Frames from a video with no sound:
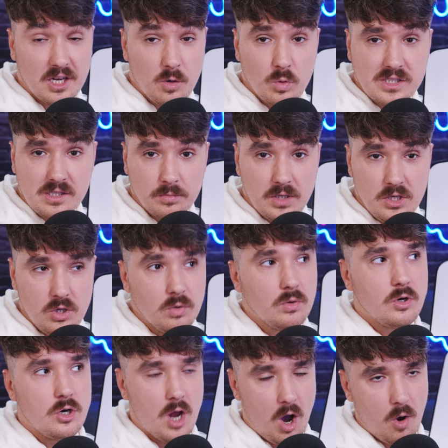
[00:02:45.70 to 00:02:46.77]
it was something new.
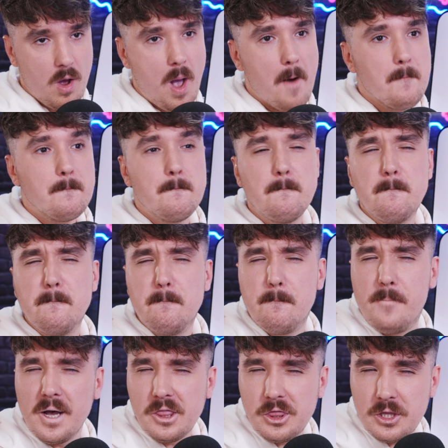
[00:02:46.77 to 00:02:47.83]
No.
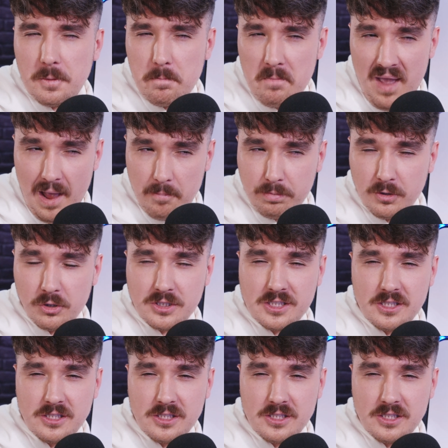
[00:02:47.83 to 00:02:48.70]
But the map looks